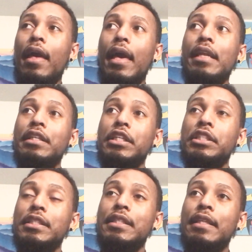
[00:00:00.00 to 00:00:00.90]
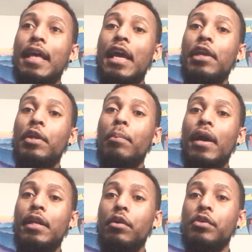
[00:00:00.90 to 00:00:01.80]
in addition to that, your
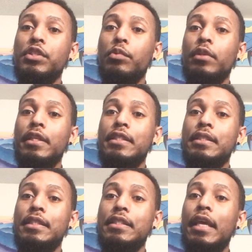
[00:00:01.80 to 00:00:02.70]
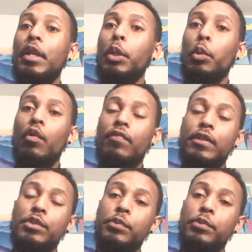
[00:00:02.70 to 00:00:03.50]
body also releases endorphins,